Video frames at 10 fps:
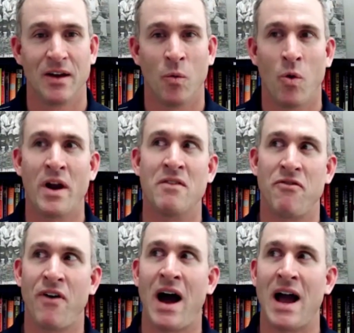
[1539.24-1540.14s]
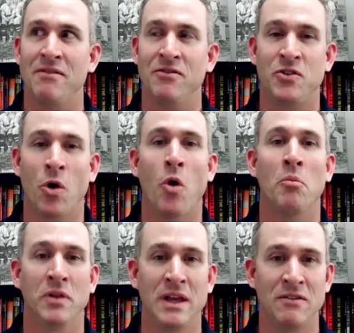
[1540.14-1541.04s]
1 in 5 don't
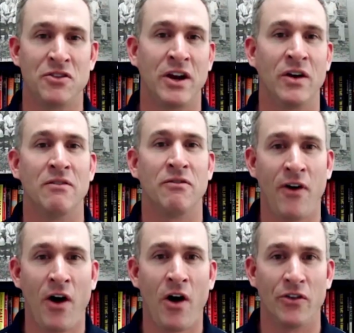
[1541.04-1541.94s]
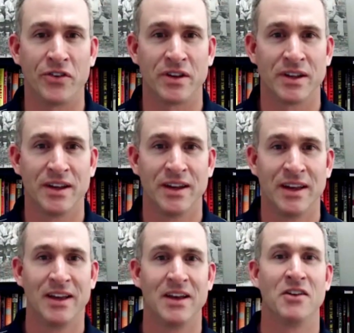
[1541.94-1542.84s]
believe they're at fault
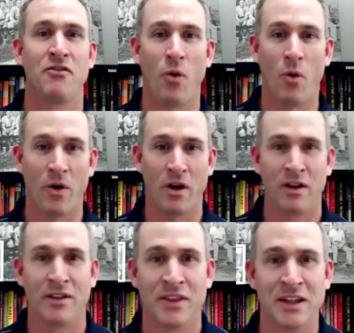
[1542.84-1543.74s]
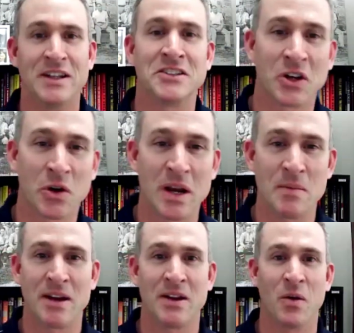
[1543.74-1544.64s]
for the
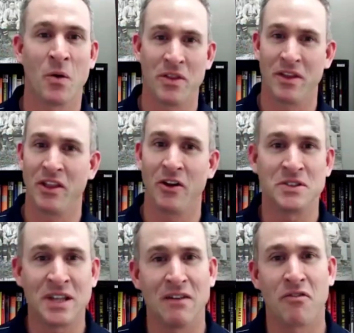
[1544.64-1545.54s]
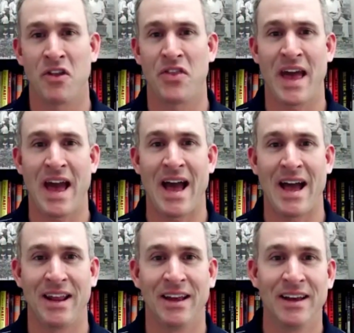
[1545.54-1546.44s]
disagreement or the little tiff that they
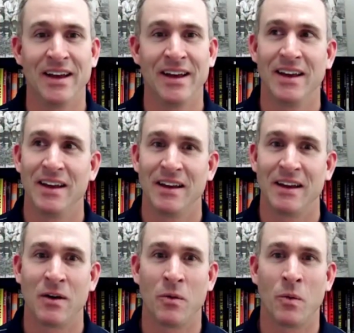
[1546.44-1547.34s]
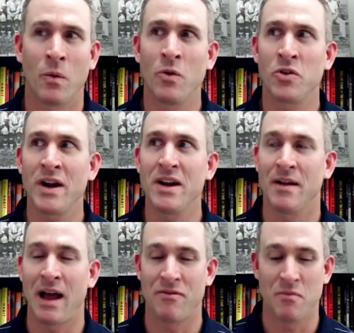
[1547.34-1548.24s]
had. When we're trying
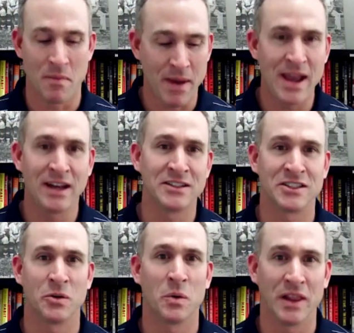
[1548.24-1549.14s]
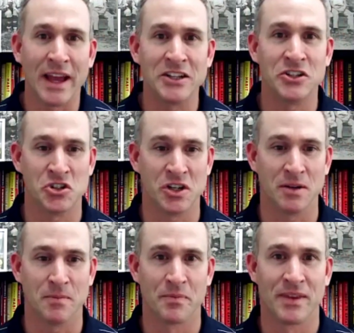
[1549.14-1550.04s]
to have maintenance in a
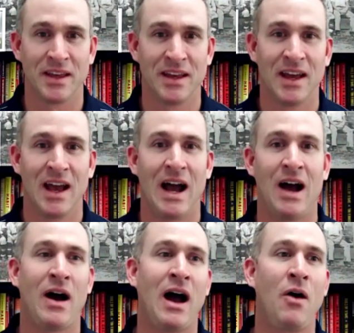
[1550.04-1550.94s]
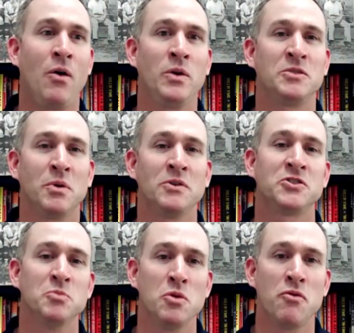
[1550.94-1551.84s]
relationship, how are we supposed
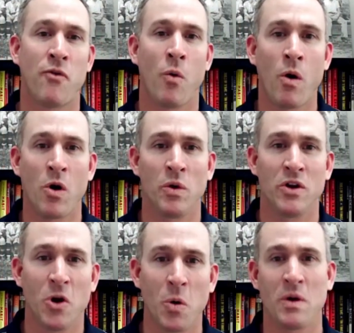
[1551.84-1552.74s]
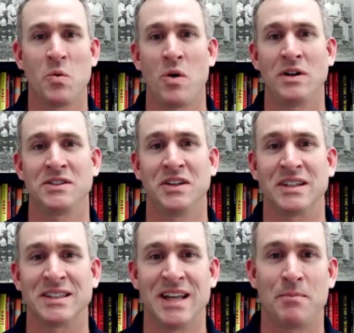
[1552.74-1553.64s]
to move forward when no one wants to
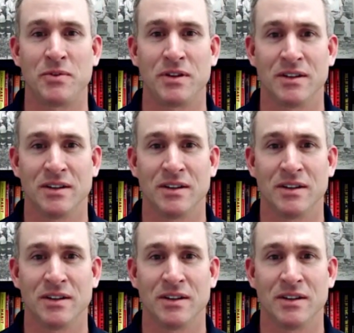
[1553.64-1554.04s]
accept